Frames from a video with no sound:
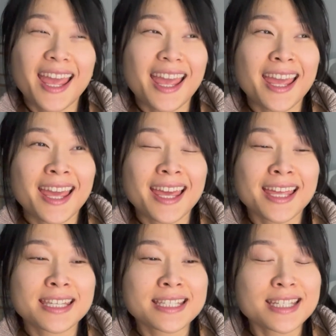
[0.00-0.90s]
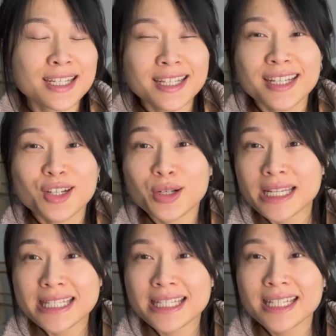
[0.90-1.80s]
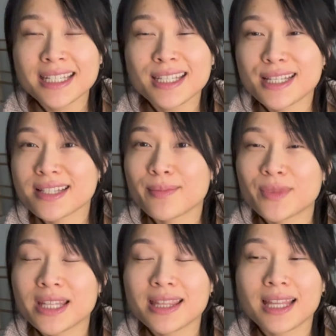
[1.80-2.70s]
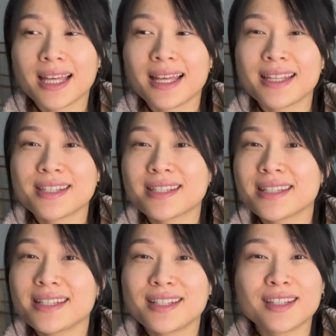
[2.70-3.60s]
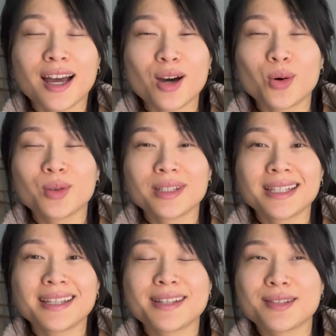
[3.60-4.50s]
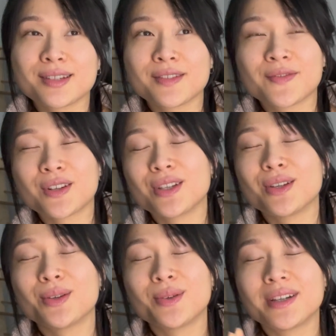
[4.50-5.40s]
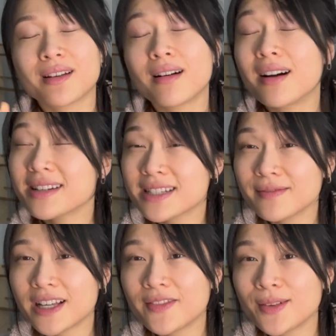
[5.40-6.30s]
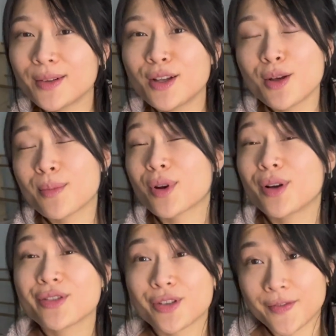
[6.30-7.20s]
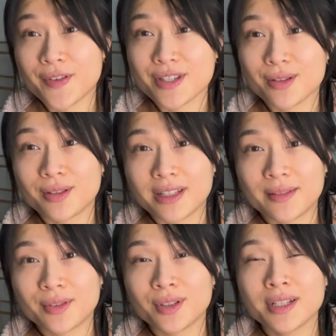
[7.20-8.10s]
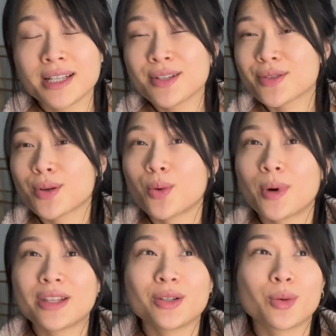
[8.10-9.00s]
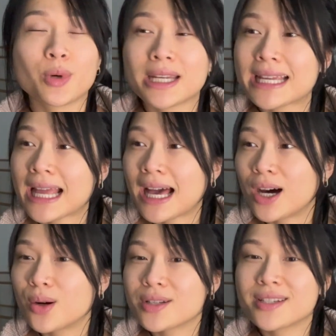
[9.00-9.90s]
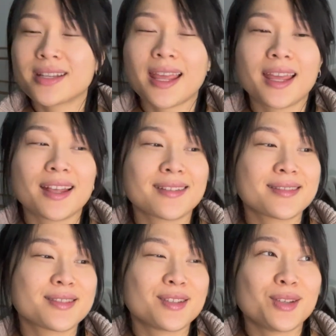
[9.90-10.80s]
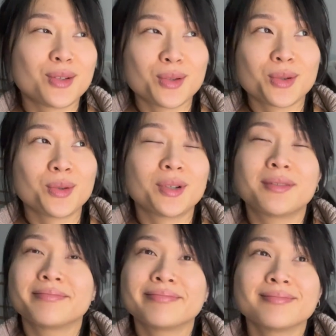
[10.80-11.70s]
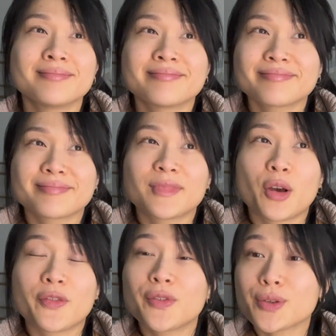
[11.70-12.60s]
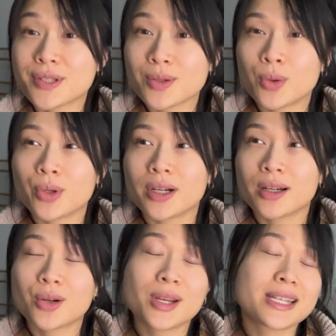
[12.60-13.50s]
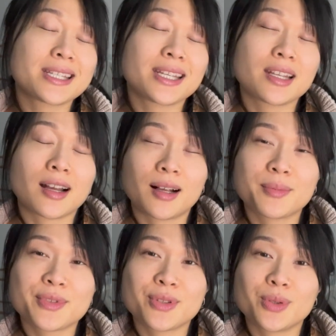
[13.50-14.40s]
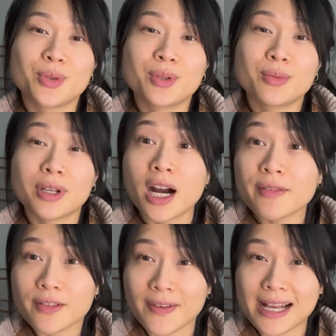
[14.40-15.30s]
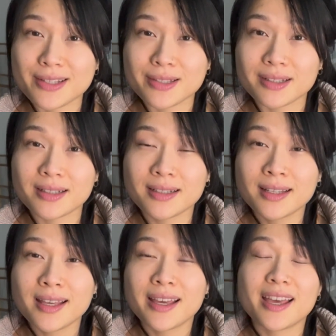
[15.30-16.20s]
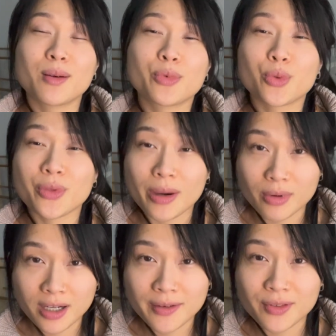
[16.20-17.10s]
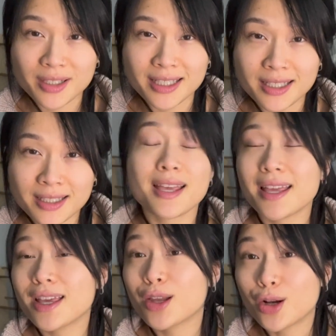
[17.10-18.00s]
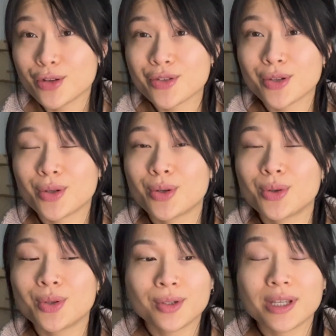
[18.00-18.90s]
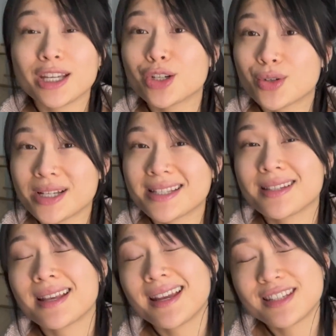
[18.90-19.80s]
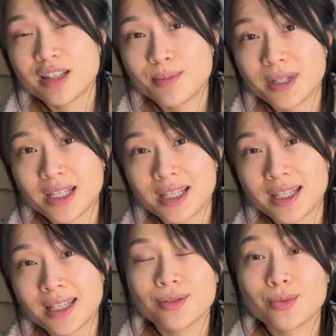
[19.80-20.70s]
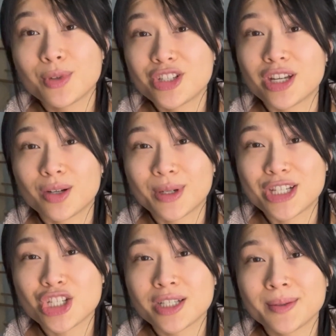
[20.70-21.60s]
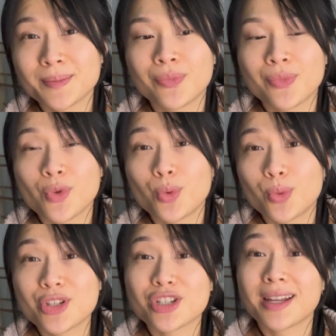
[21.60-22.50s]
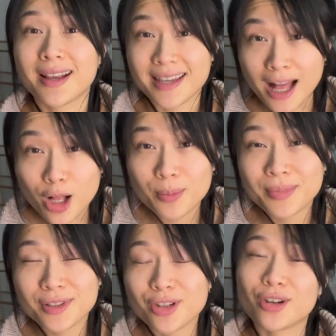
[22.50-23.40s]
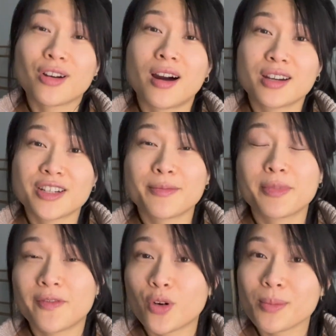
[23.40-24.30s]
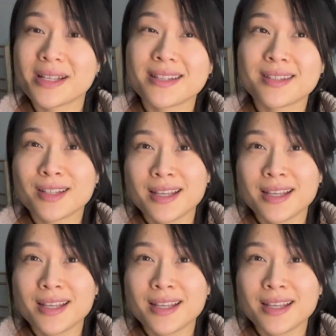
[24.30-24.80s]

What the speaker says: And creatine is something that not only is good for you in a cognitive level, but also your physical level. So when you're working out and you feel sore, creatine helps you recover faster. And through that recovery, it also increases ATP regeneration, which can help your cognitive performance.